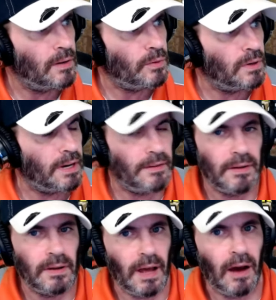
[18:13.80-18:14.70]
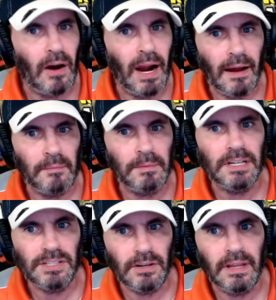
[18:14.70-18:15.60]
I'm going to
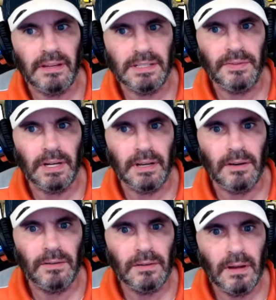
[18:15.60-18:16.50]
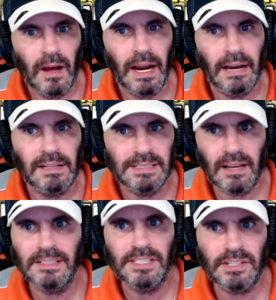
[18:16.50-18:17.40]
show you this video. All right, let's
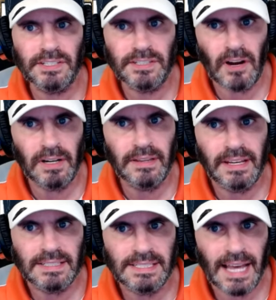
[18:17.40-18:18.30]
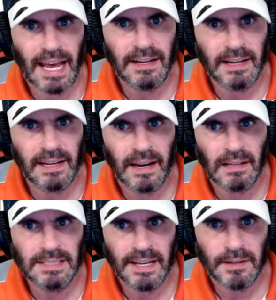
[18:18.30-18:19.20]
just start the insanity and I'll
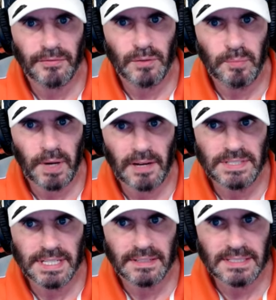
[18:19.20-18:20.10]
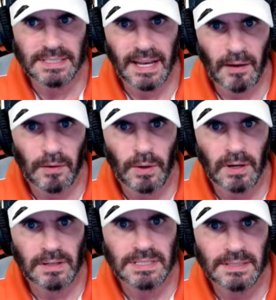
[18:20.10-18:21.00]
take a few puffs and see how it
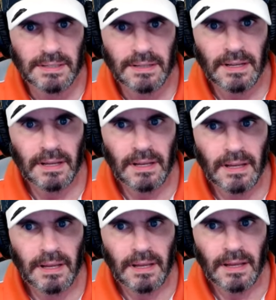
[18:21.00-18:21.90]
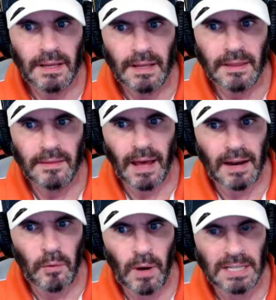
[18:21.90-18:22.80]
works. You got
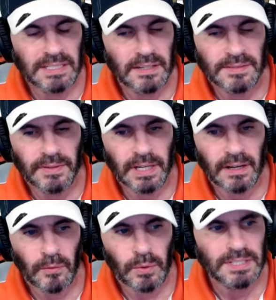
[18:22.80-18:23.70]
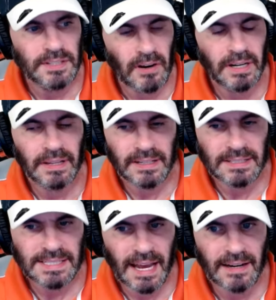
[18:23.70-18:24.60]
to watch this video. We're starting the
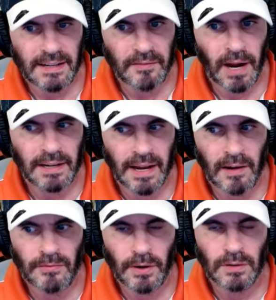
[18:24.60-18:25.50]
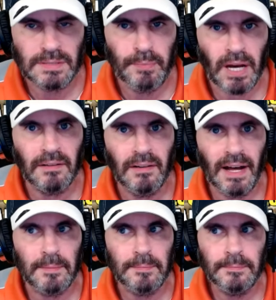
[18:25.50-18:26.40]
insanity right now, folks. Buckle
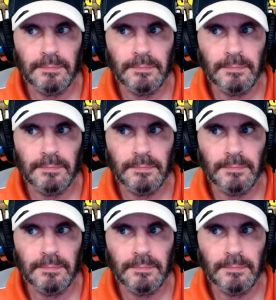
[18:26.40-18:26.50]
up,